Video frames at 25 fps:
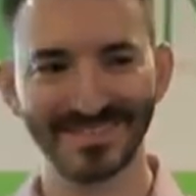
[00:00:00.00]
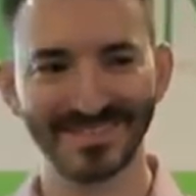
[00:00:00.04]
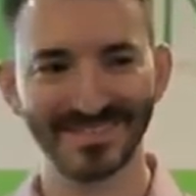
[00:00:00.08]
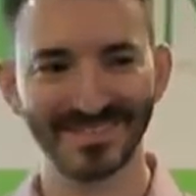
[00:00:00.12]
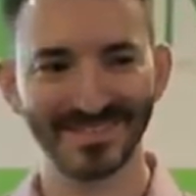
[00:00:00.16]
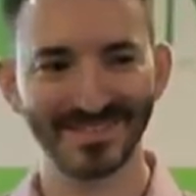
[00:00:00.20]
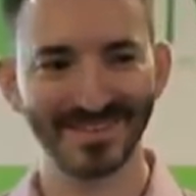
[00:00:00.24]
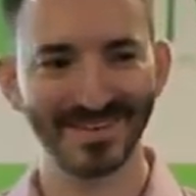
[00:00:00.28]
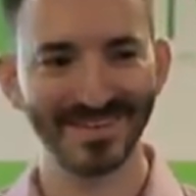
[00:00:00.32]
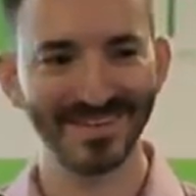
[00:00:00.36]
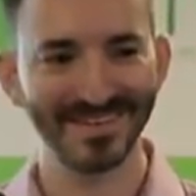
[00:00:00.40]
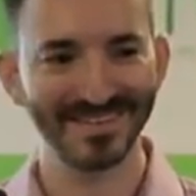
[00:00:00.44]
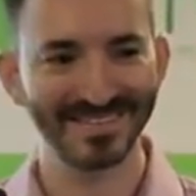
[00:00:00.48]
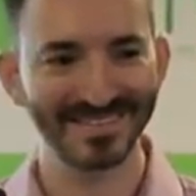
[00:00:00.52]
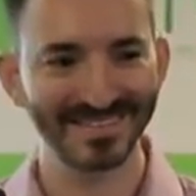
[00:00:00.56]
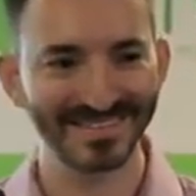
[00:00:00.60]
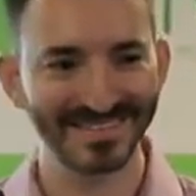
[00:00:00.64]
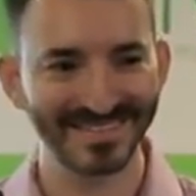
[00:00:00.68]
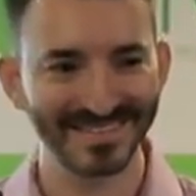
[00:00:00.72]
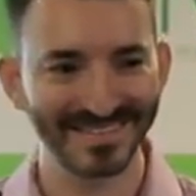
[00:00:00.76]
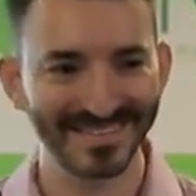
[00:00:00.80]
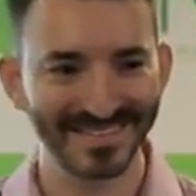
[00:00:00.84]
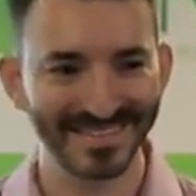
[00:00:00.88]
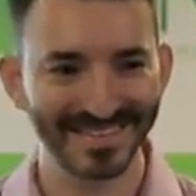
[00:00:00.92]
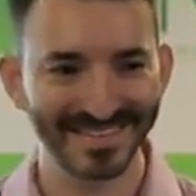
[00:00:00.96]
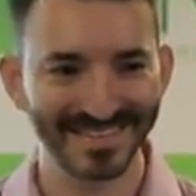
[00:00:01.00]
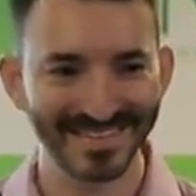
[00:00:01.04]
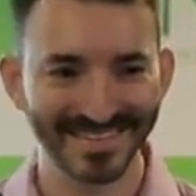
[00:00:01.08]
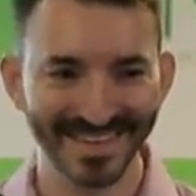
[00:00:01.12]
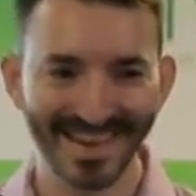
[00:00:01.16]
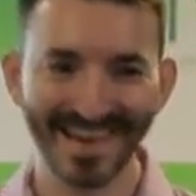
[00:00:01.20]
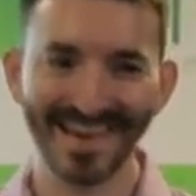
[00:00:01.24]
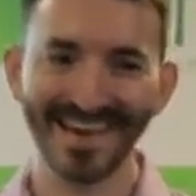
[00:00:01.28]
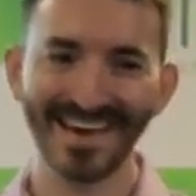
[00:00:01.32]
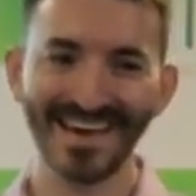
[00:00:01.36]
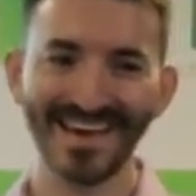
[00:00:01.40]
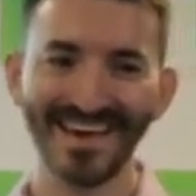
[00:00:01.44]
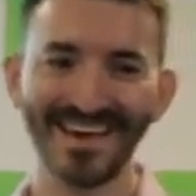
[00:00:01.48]
Sorry? Reddit.
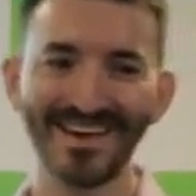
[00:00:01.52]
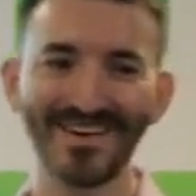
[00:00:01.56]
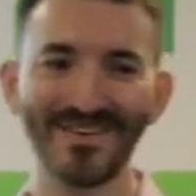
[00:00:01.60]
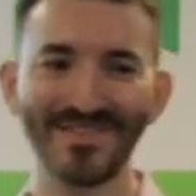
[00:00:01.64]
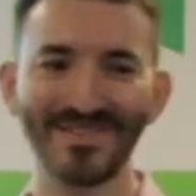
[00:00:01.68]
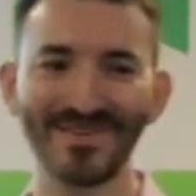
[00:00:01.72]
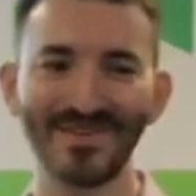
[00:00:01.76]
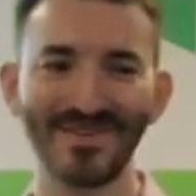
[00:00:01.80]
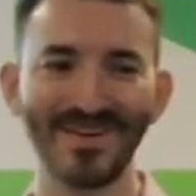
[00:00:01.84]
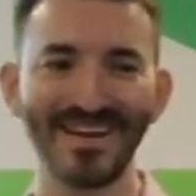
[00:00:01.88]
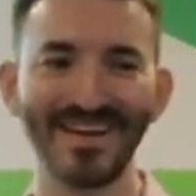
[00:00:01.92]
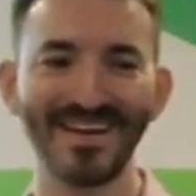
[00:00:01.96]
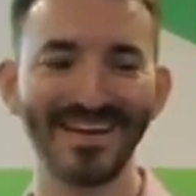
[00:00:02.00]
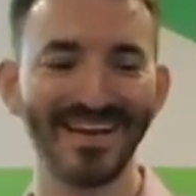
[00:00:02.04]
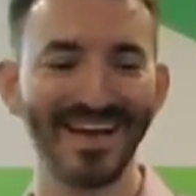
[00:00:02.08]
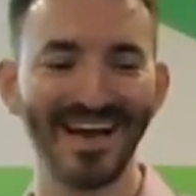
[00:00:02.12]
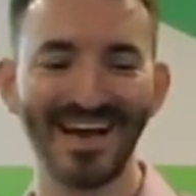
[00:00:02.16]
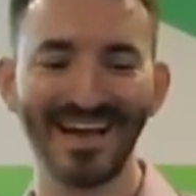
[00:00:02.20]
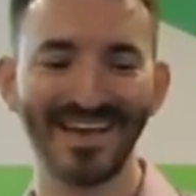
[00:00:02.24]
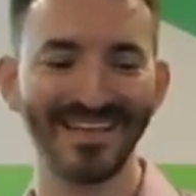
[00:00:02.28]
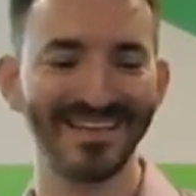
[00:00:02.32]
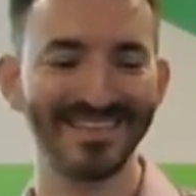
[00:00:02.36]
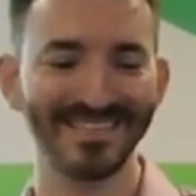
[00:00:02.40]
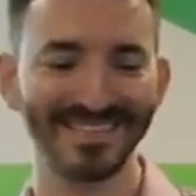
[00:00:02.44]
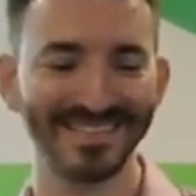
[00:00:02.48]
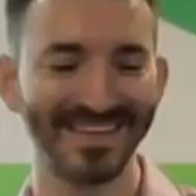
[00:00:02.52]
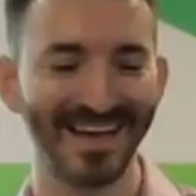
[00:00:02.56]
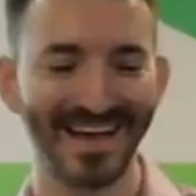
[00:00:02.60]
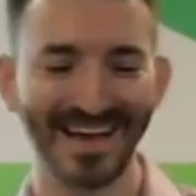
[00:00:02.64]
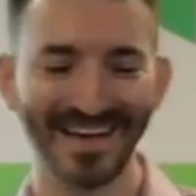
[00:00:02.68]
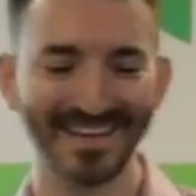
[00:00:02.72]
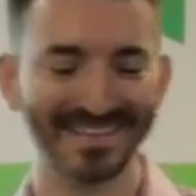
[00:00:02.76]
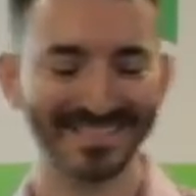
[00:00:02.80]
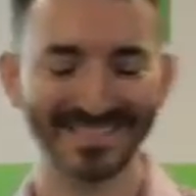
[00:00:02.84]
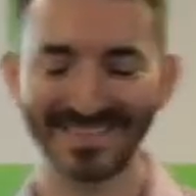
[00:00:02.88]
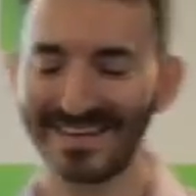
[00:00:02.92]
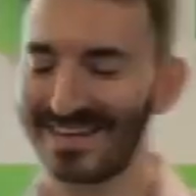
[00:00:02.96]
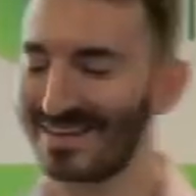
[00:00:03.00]
Yeah, on the Reddit guy. This
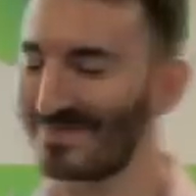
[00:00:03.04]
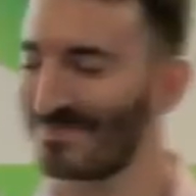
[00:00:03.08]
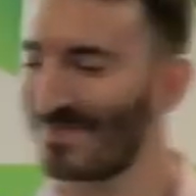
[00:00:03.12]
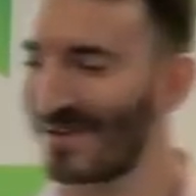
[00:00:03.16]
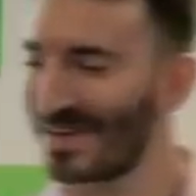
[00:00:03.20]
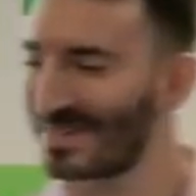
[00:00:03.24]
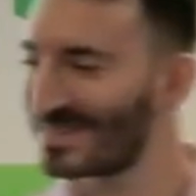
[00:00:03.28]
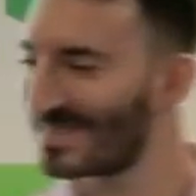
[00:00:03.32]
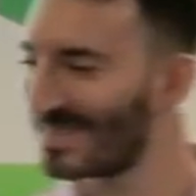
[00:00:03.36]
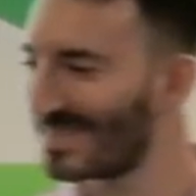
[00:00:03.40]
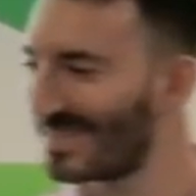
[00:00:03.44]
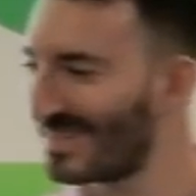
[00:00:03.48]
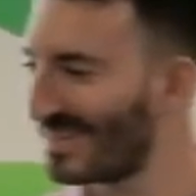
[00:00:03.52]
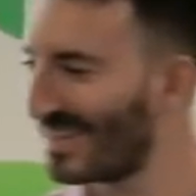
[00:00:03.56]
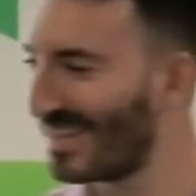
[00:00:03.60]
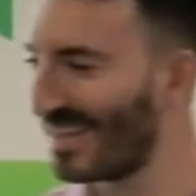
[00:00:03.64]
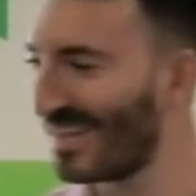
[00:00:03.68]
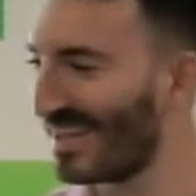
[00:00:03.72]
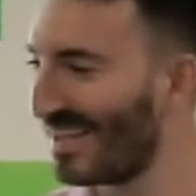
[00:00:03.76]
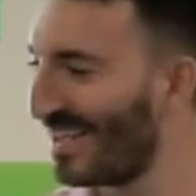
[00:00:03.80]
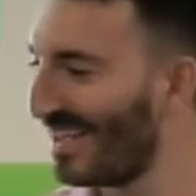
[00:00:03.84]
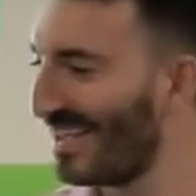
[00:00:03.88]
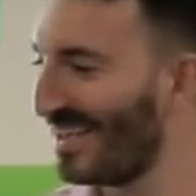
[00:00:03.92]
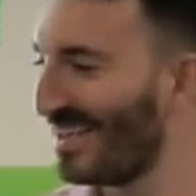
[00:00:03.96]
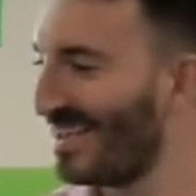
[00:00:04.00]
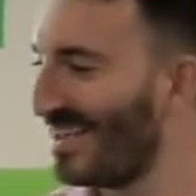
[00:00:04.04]
guy is like basically.